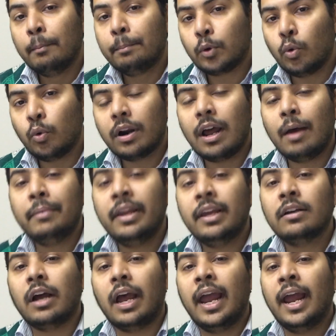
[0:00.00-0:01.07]

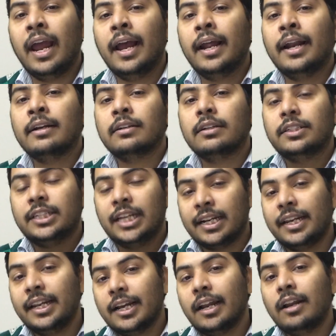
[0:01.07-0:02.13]
programming and
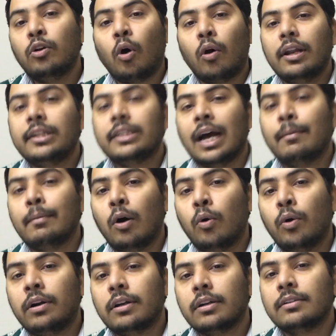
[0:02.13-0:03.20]
technical knowledge
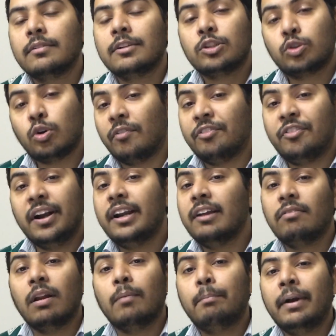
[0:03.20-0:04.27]
about software
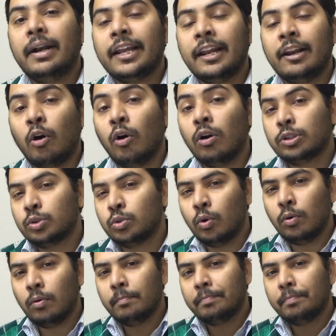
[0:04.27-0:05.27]
development and all so